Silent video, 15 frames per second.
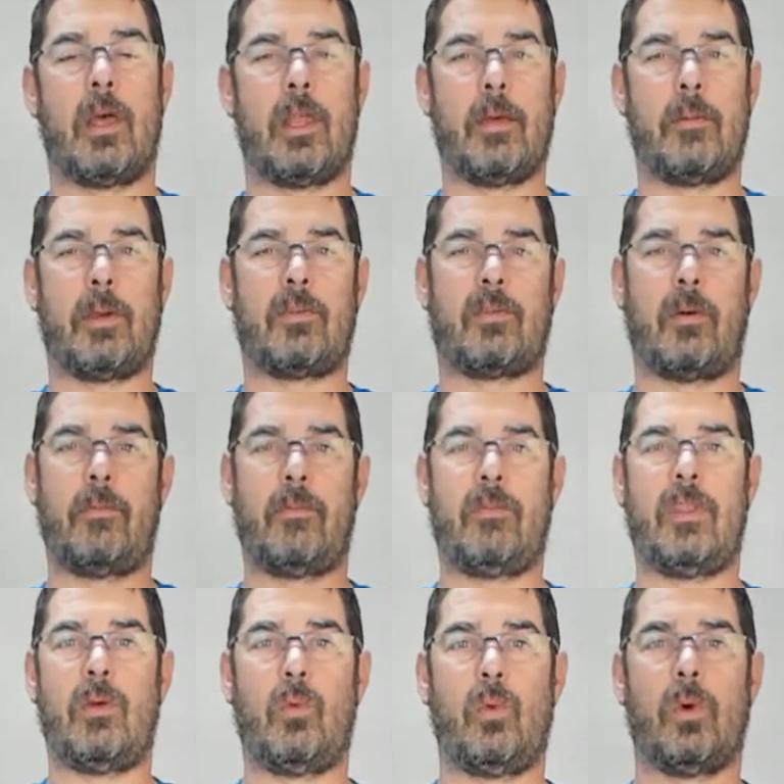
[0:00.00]
They make some of
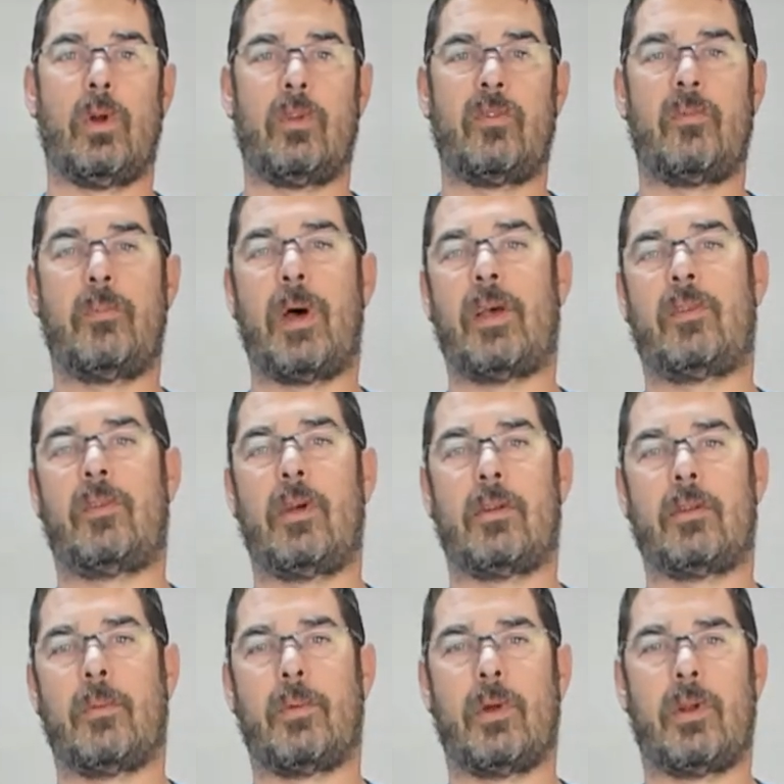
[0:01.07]
the world's best
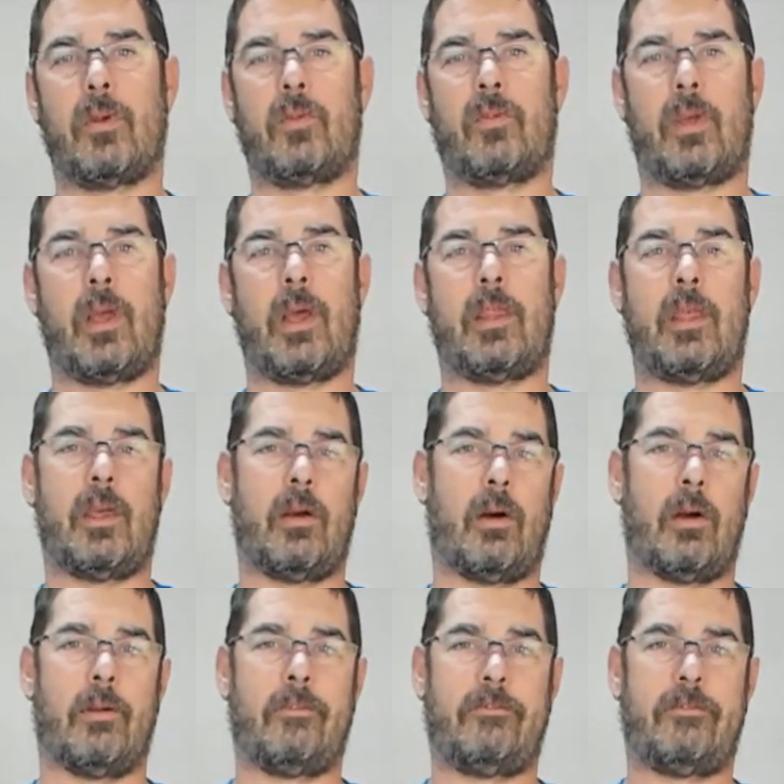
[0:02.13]
Delta printers, and they
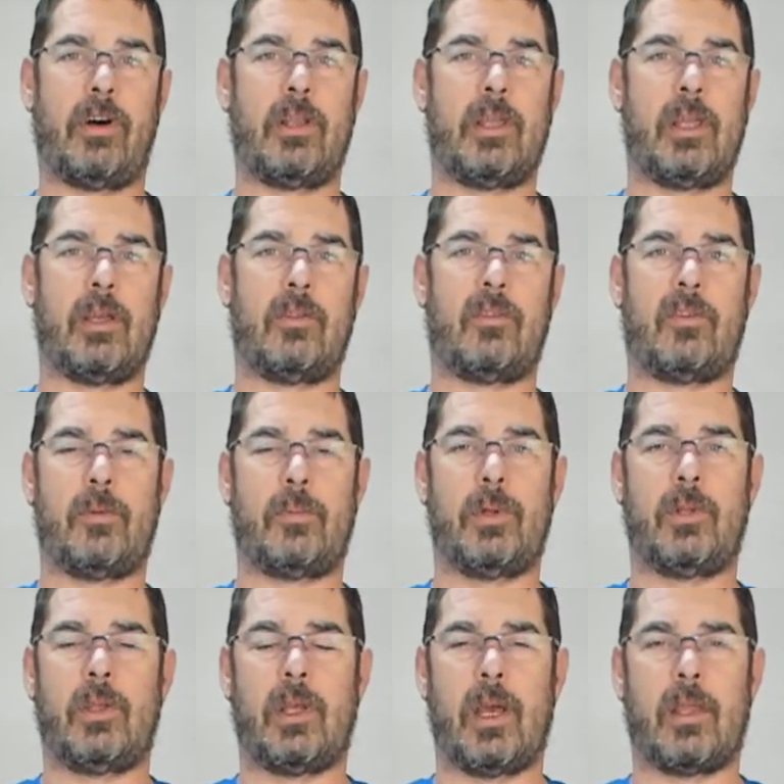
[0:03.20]
are fun kits to put
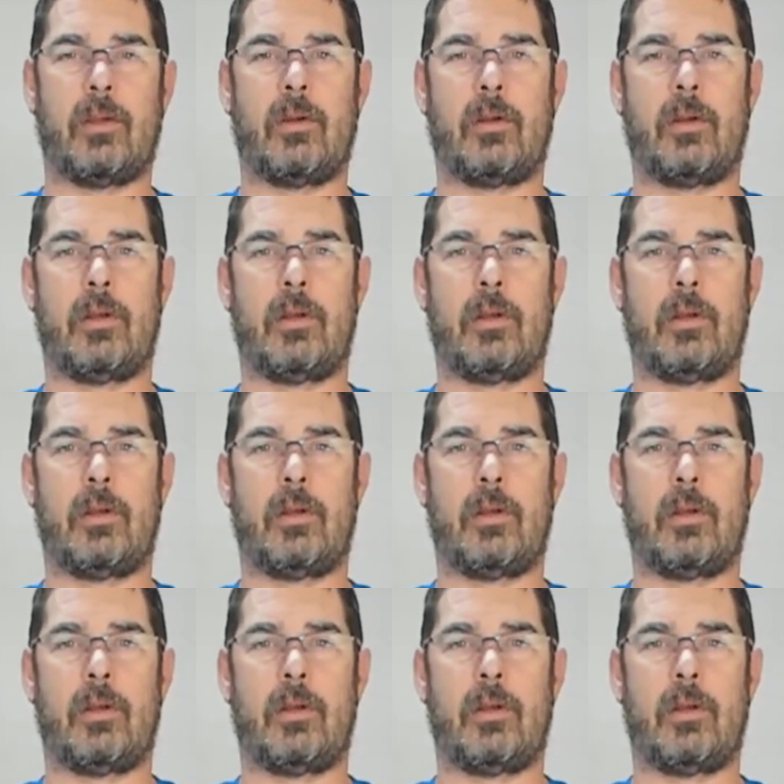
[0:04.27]
together.